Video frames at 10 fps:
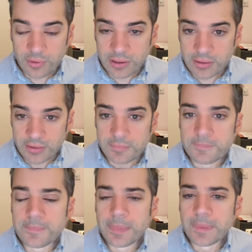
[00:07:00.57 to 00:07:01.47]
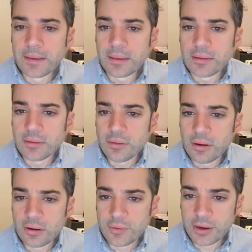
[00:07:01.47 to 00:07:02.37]
or eaten it.
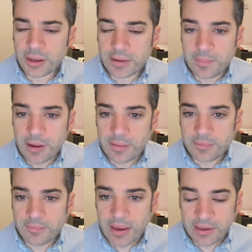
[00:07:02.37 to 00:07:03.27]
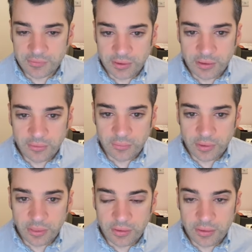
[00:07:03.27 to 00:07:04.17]
Long running hip hop magazine
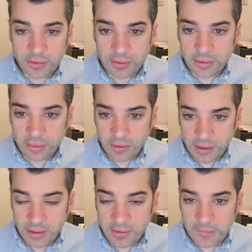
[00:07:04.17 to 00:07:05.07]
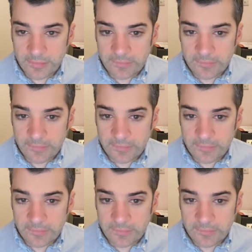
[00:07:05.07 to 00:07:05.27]
with the.